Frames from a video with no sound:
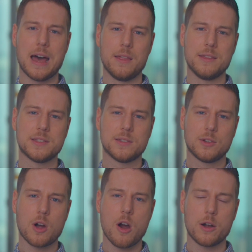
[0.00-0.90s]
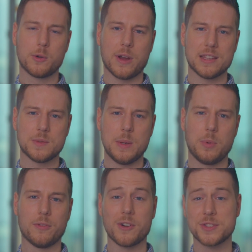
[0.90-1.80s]
This card grants
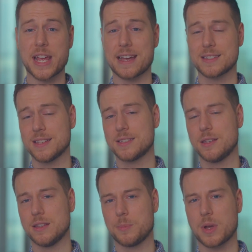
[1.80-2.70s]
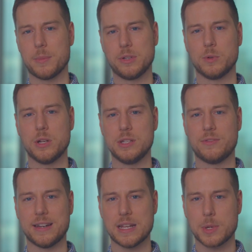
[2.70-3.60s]
people first access to the upcoming
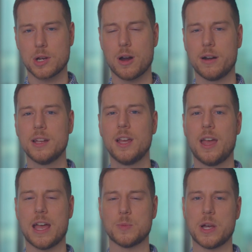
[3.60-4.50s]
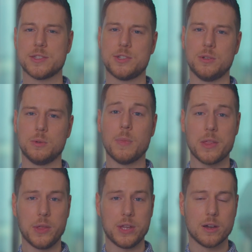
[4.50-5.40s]
RioDeFi debit card, as well as to
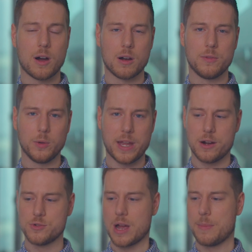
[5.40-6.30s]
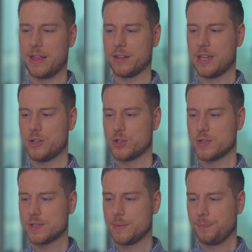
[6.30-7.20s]
monthly RFuel airdrop
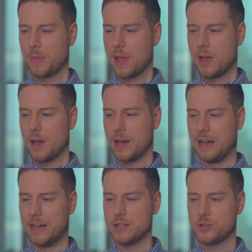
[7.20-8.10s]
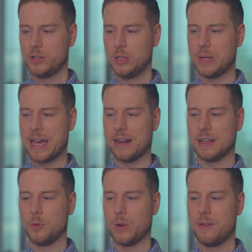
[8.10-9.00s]
allocations. Additionally, we had a
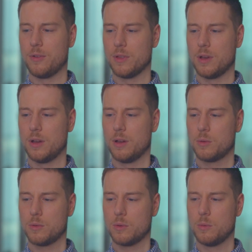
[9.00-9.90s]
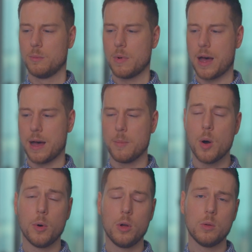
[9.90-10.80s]
giveaway for the
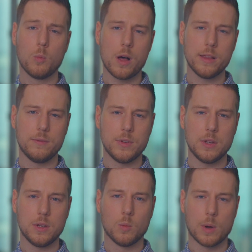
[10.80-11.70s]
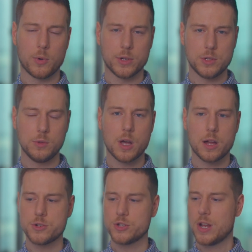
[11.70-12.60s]
mobile wallet V1.2
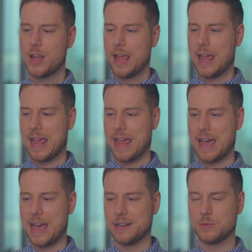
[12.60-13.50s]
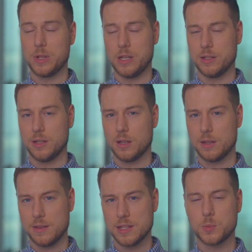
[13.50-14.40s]
launch, and
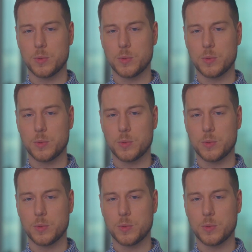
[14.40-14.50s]
this